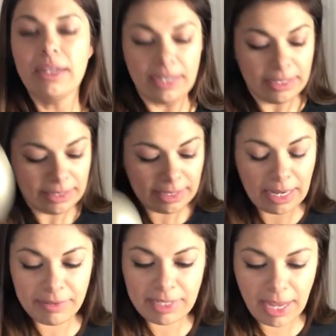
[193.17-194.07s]

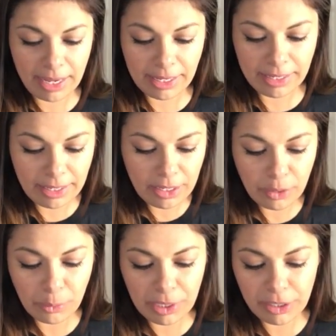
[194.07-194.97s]
Instead of tying,
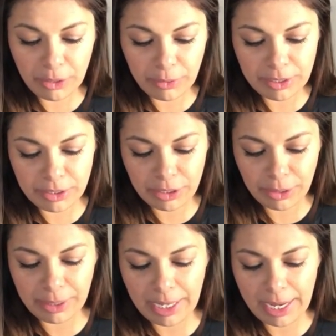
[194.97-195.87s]
we are going to
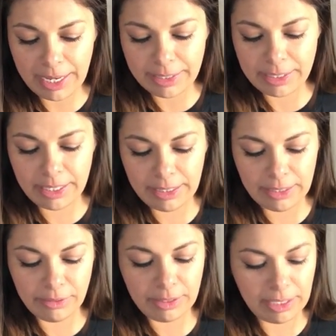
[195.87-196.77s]
create
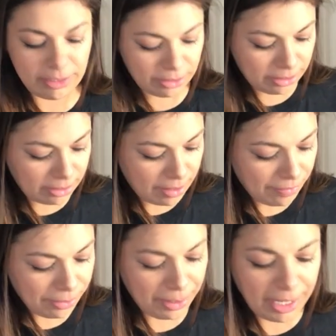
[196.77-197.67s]
little clusters
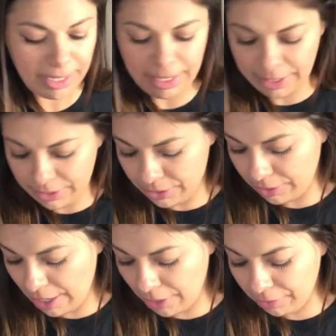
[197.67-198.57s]
of 3. So
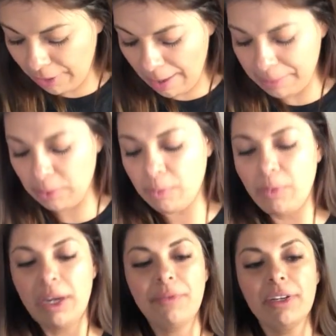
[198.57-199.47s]
now grab
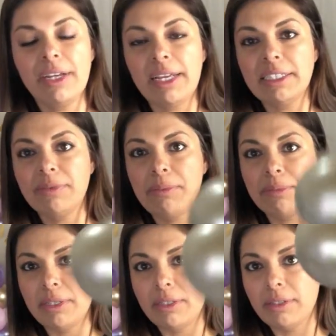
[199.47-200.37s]
one of your necks from
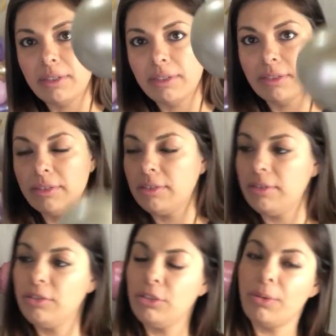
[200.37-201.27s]
the
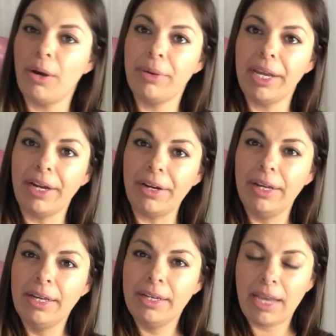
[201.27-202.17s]
duo
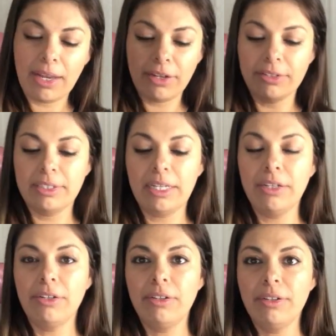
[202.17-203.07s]
here and your
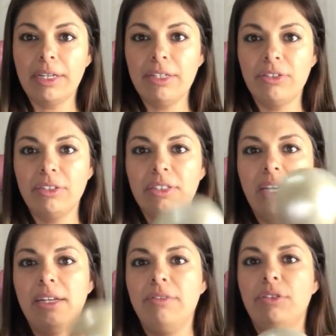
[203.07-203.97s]
single and just
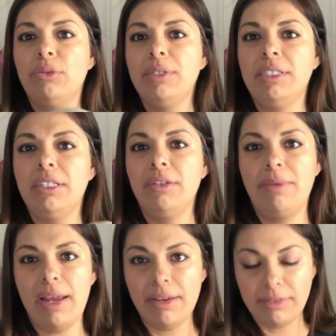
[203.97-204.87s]
kind of twist it
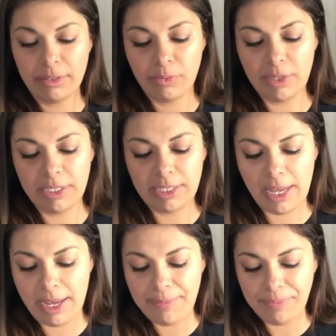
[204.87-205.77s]
around one time